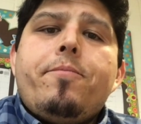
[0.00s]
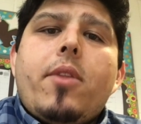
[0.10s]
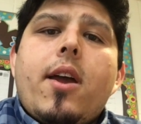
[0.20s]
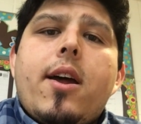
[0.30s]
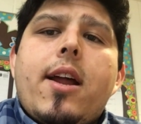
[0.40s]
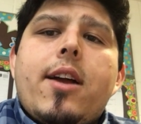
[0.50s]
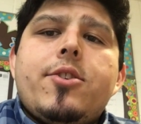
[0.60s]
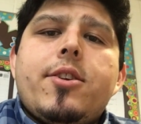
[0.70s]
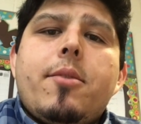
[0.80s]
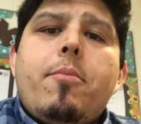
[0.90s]
on
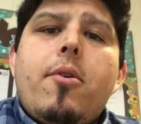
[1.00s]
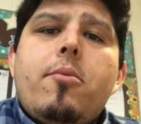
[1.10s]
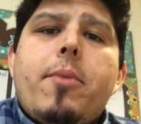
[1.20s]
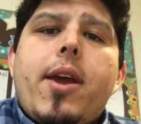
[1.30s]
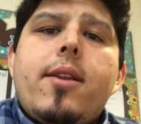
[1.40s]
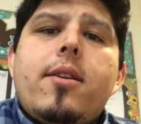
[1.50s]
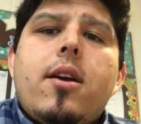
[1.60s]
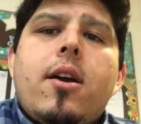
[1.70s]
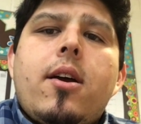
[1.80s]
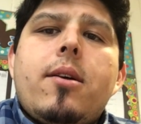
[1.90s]
Hodgie and the Boneman,
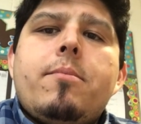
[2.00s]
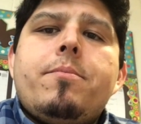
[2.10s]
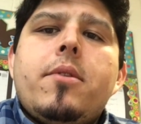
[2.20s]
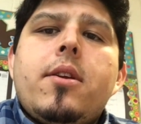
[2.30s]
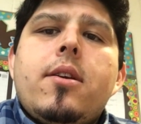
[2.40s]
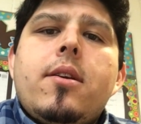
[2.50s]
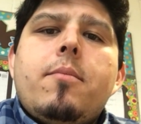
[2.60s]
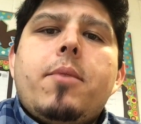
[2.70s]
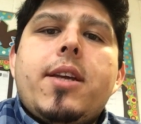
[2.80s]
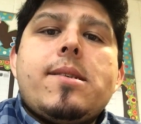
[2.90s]

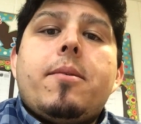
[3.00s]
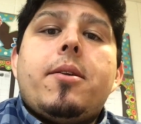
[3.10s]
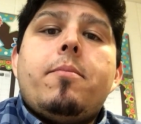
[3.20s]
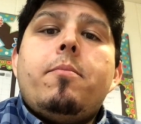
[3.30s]
because I'm